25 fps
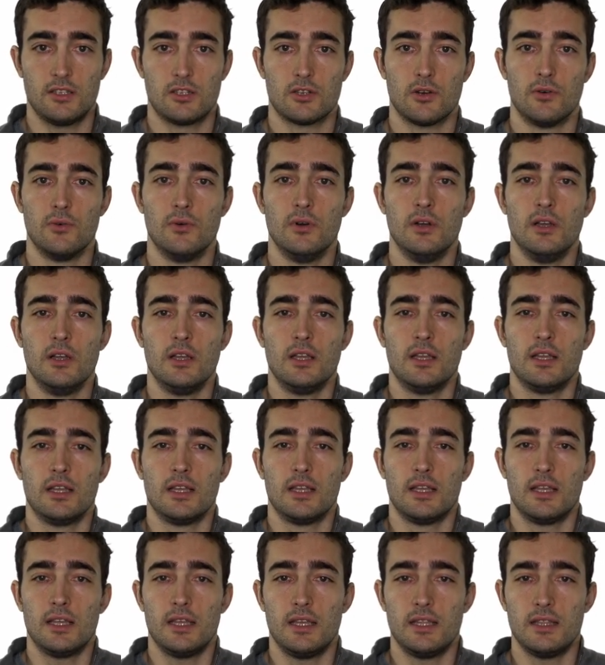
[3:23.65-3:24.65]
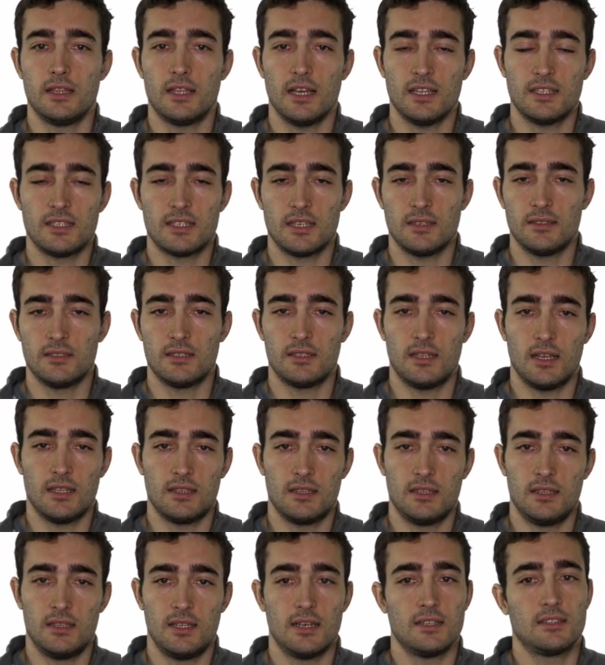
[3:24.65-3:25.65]
So in that sense,
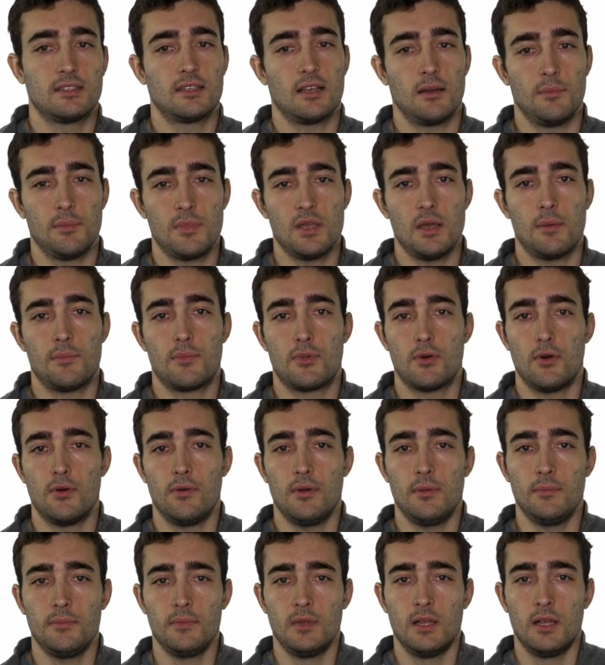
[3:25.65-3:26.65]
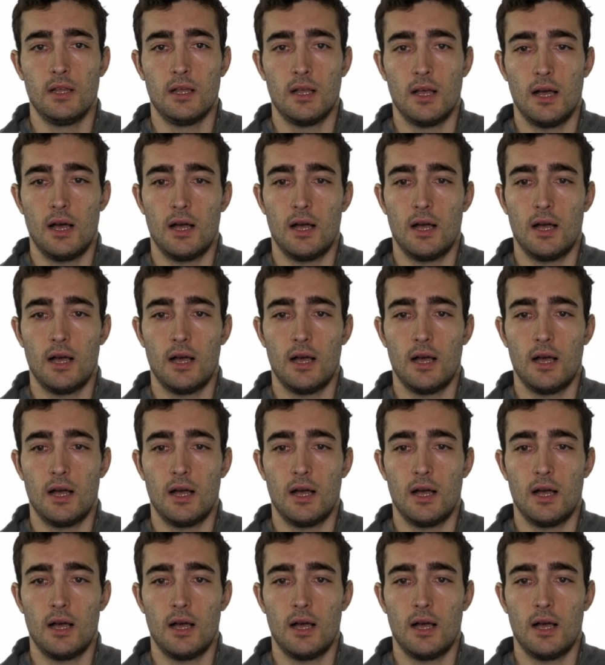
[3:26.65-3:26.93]
that can be a problem.